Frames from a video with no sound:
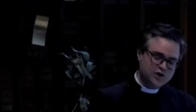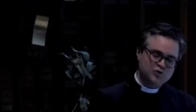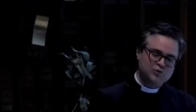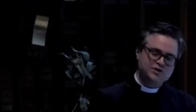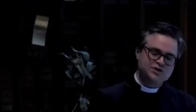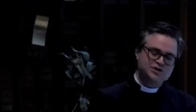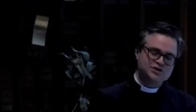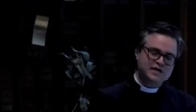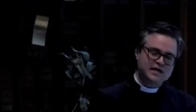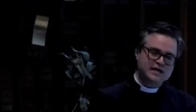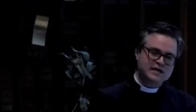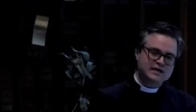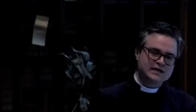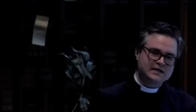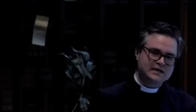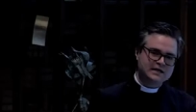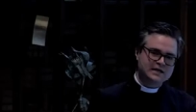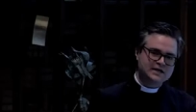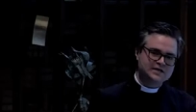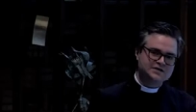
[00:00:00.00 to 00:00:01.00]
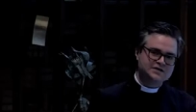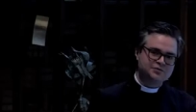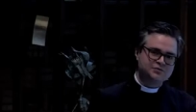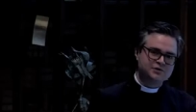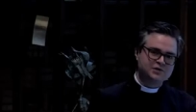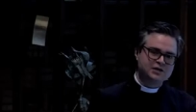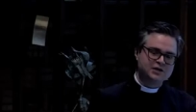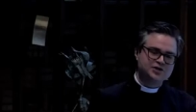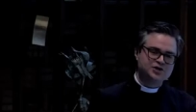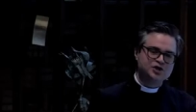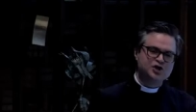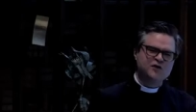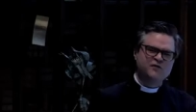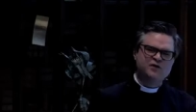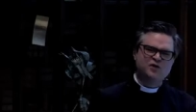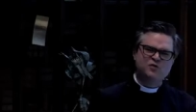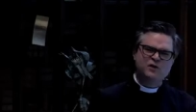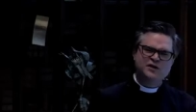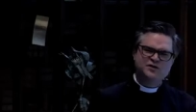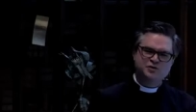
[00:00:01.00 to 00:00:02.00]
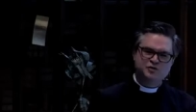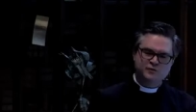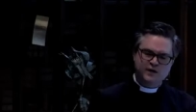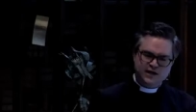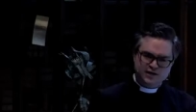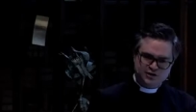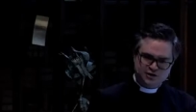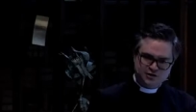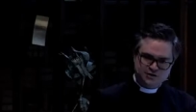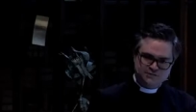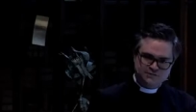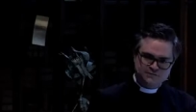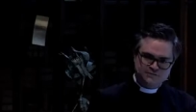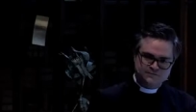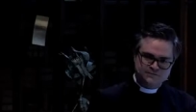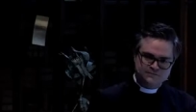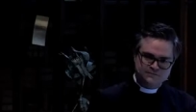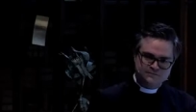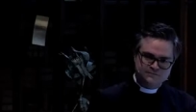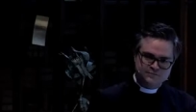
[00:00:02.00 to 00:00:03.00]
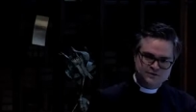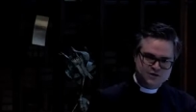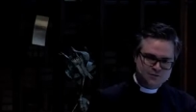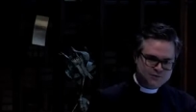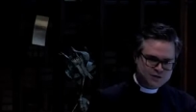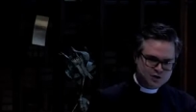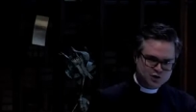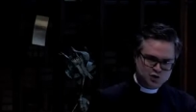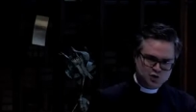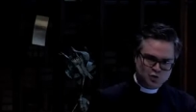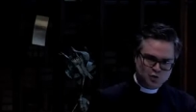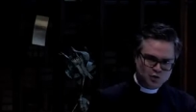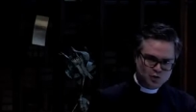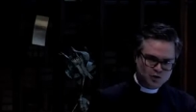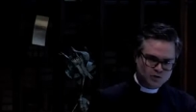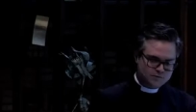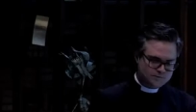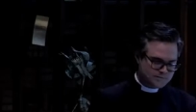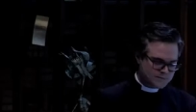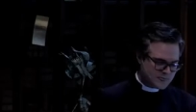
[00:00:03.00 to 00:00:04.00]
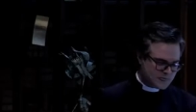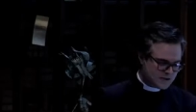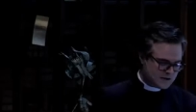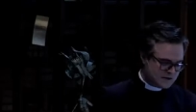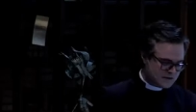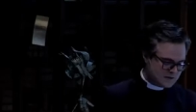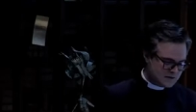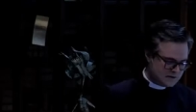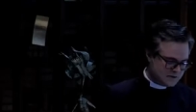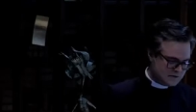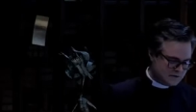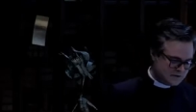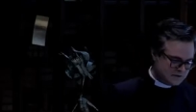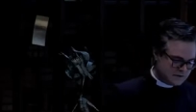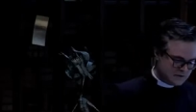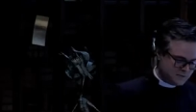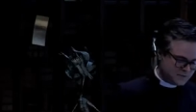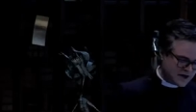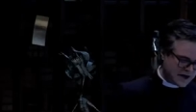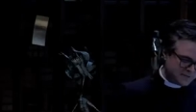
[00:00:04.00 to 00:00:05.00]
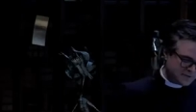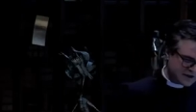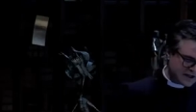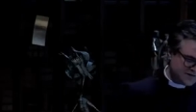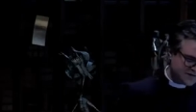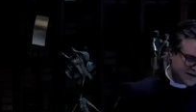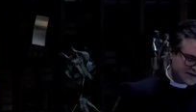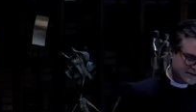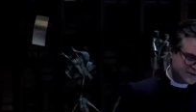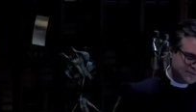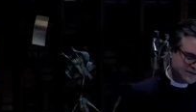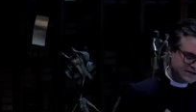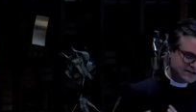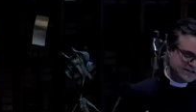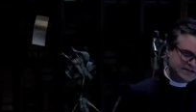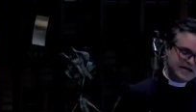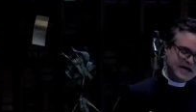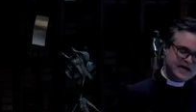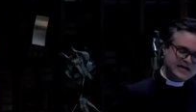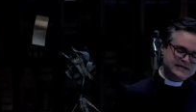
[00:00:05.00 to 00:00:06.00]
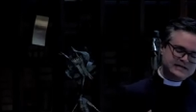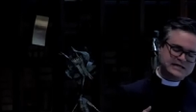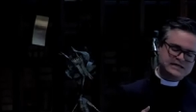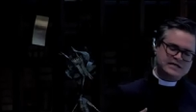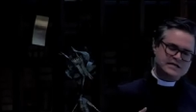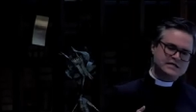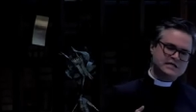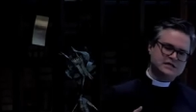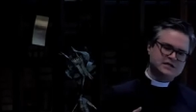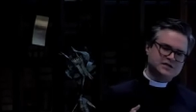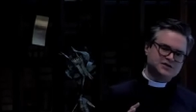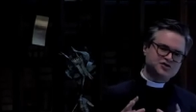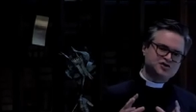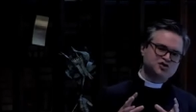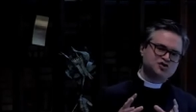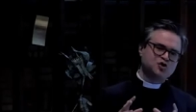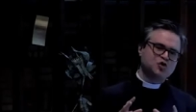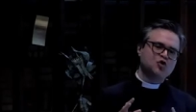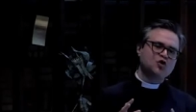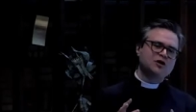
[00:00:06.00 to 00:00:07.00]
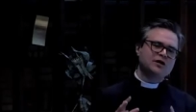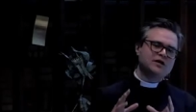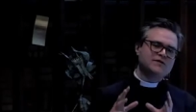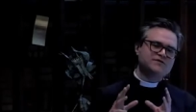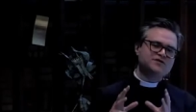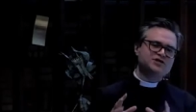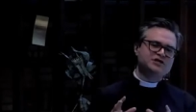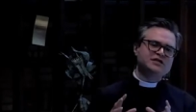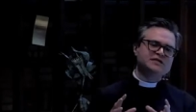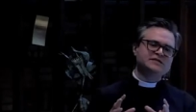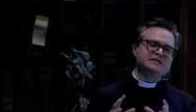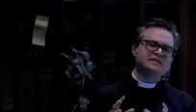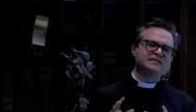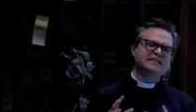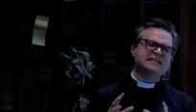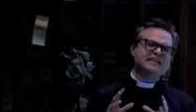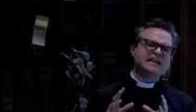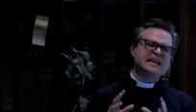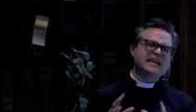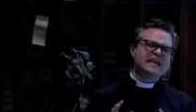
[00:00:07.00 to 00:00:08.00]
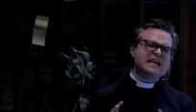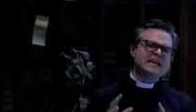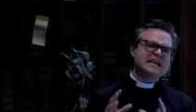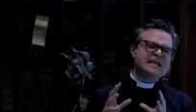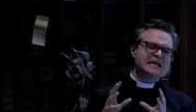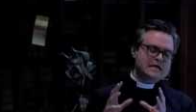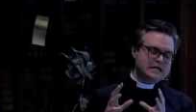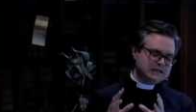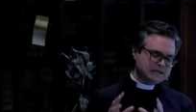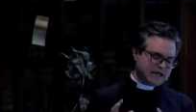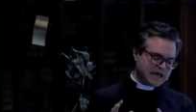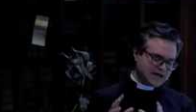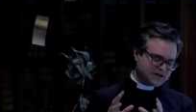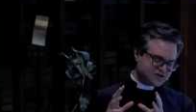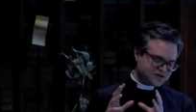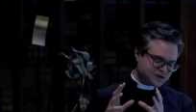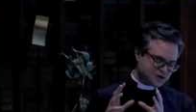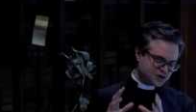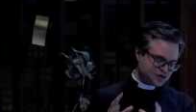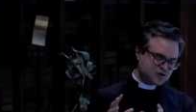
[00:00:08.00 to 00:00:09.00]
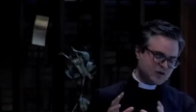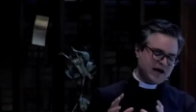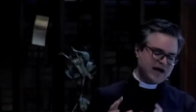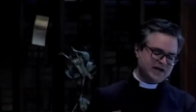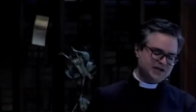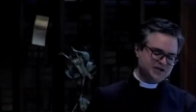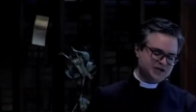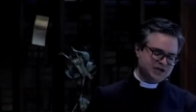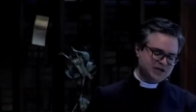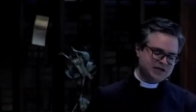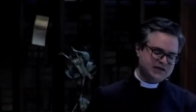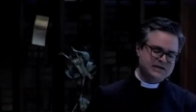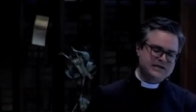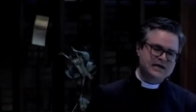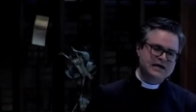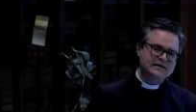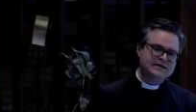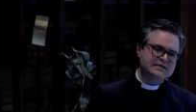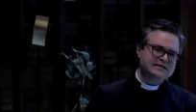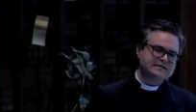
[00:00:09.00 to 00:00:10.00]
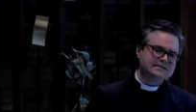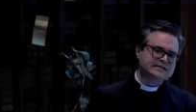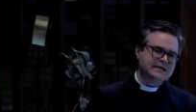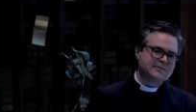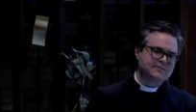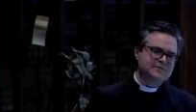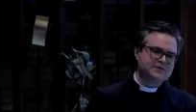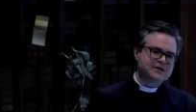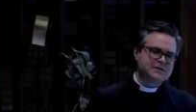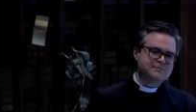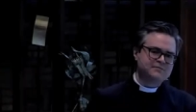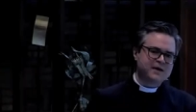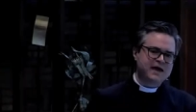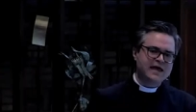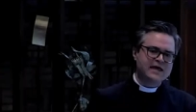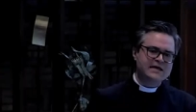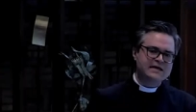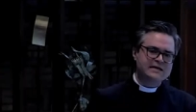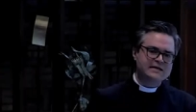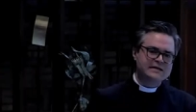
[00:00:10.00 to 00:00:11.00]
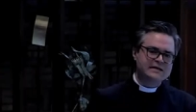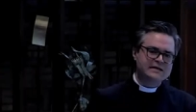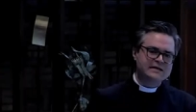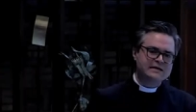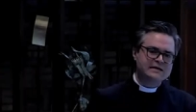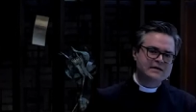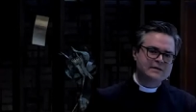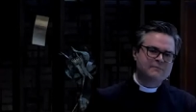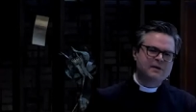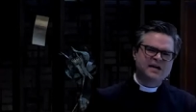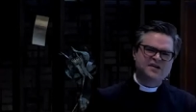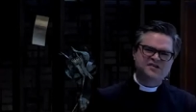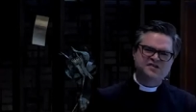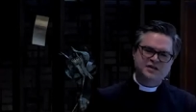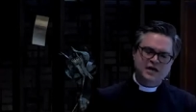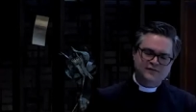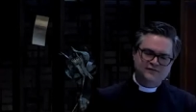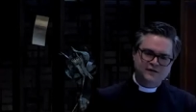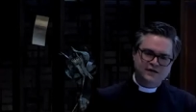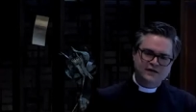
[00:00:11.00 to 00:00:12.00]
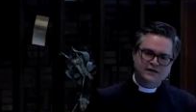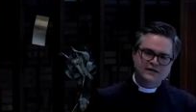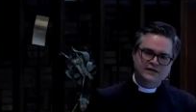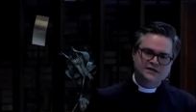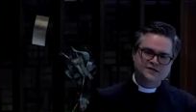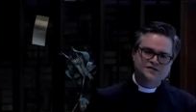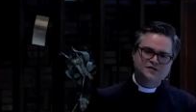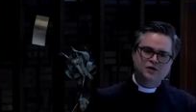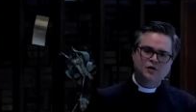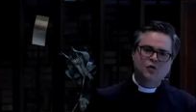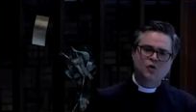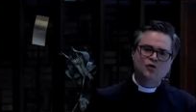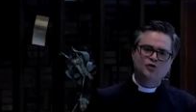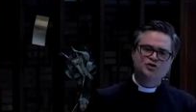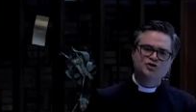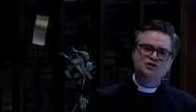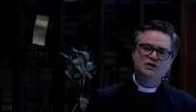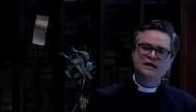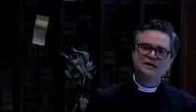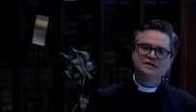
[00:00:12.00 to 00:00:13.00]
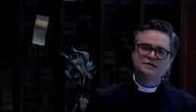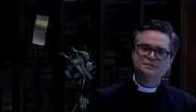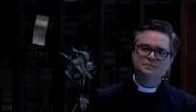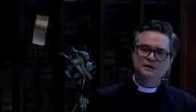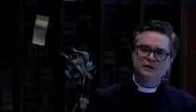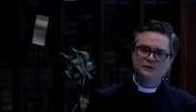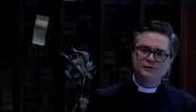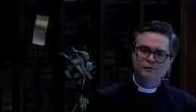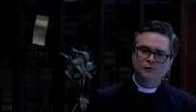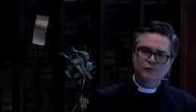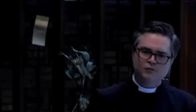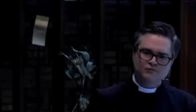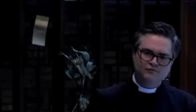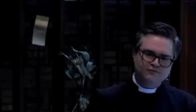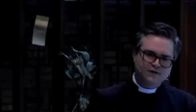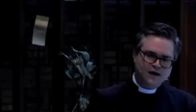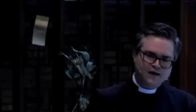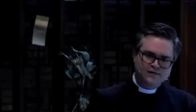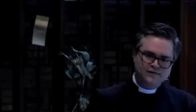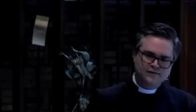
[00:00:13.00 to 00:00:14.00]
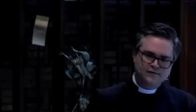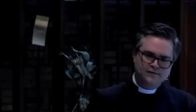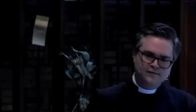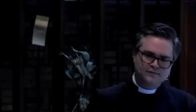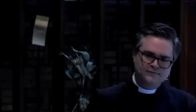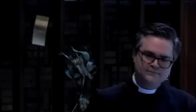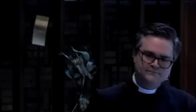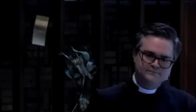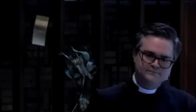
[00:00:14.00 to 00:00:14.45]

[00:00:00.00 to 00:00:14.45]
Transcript: Christianity is the religion of the resurrection, to be sure. But I believe it is a mistake to think that the story of Jesus is any less tragic than something penned by Sophocles or Shakespeare or Wagner.